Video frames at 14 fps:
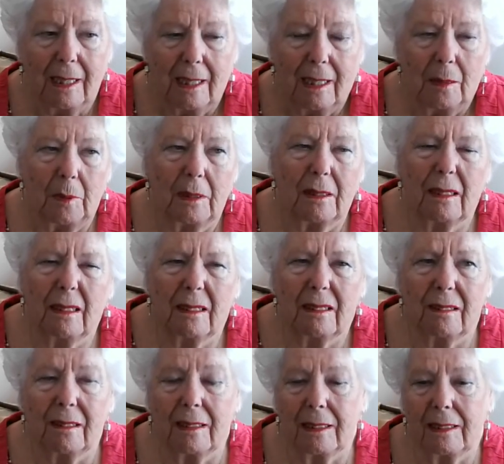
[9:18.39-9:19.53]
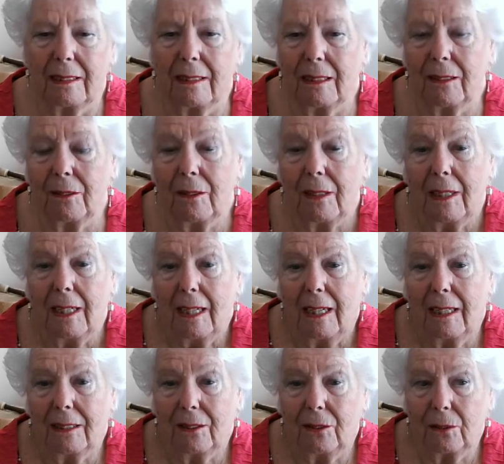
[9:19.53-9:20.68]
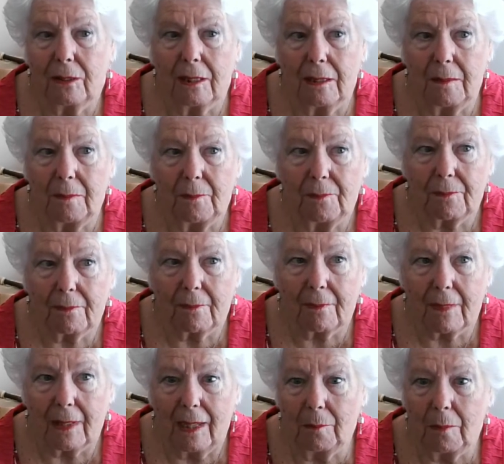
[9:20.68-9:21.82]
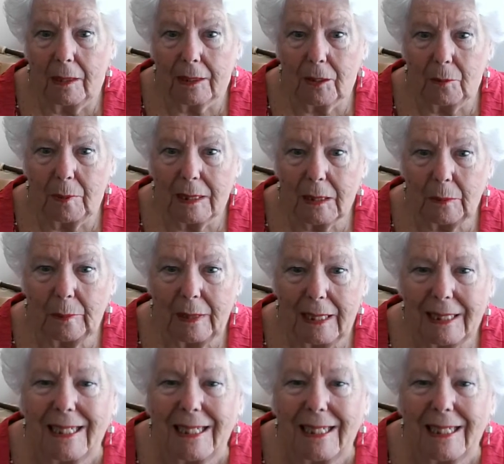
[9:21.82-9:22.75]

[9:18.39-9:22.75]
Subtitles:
But I don't know, I thought I might go back to bed.